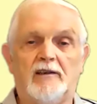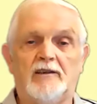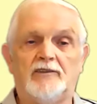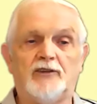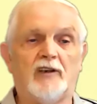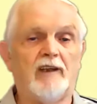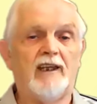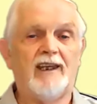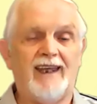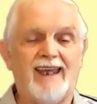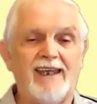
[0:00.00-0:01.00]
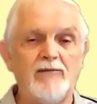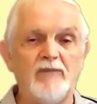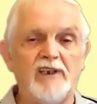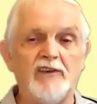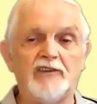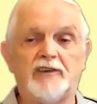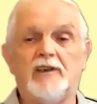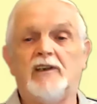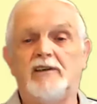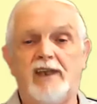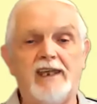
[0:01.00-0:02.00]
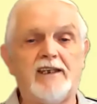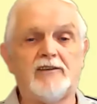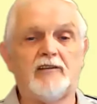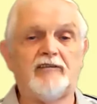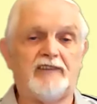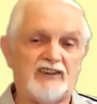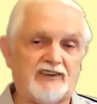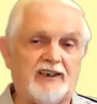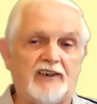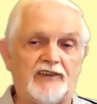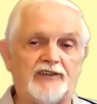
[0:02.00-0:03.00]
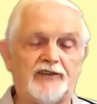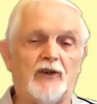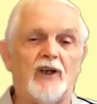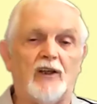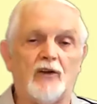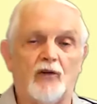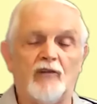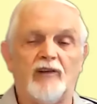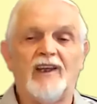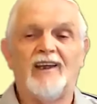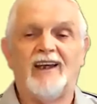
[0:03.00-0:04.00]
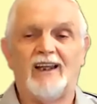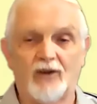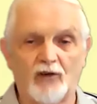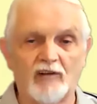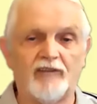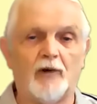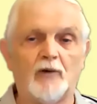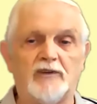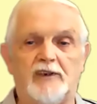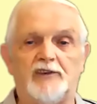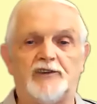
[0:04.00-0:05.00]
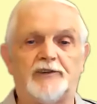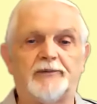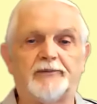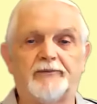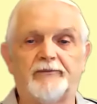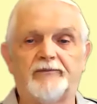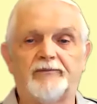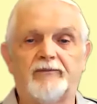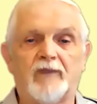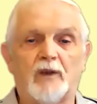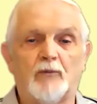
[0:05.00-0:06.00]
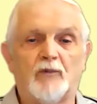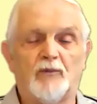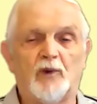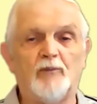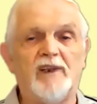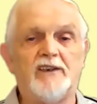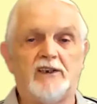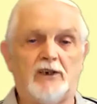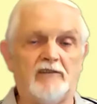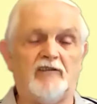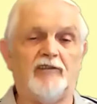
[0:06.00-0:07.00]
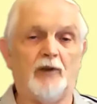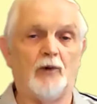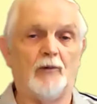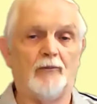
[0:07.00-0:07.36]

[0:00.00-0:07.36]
So N means negative in this case. So a low voltage will make the current flow.